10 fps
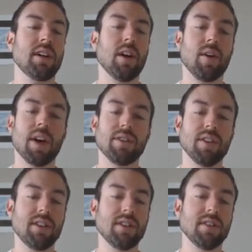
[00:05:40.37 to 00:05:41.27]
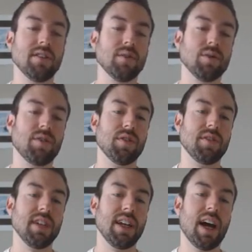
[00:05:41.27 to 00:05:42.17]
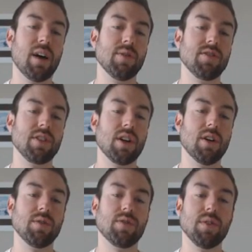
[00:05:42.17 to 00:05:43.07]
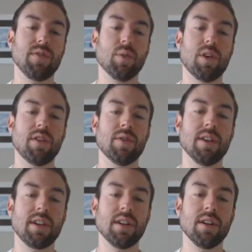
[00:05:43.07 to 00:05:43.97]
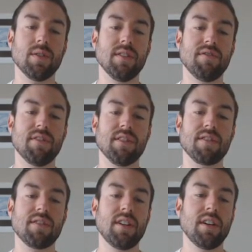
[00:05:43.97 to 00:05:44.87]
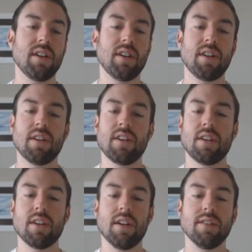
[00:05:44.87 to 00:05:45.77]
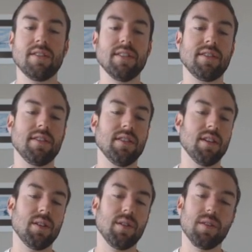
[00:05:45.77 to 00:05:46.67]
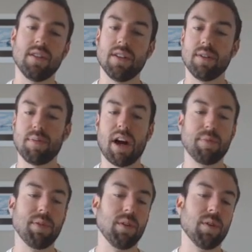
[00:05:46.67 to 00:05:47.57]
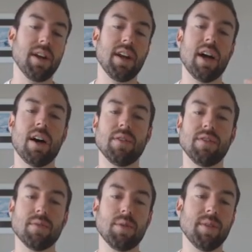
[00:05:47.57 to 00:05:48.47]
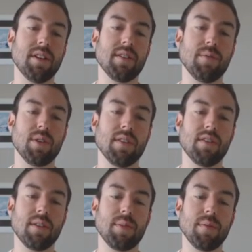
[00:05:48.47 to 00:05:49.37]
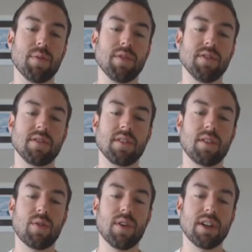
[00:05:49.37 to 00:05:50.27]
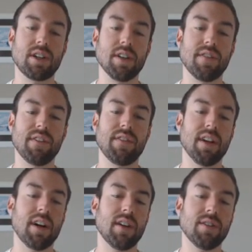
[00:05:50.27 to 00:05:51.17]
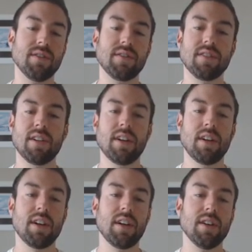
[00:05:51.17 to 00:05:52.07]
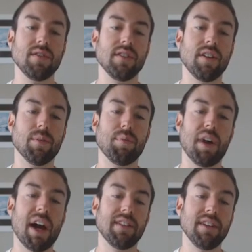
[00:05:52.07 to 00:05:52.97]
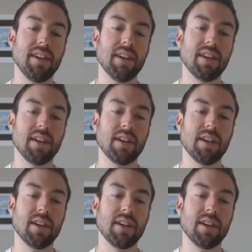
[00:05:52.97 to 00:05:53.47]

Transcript: Congratulations. This was 13 hours ago. So if you're wondering, you know, is this is this you know uh, popular right now? Is there momentum? You can see people are just crushing at $50. Here's another Bradley.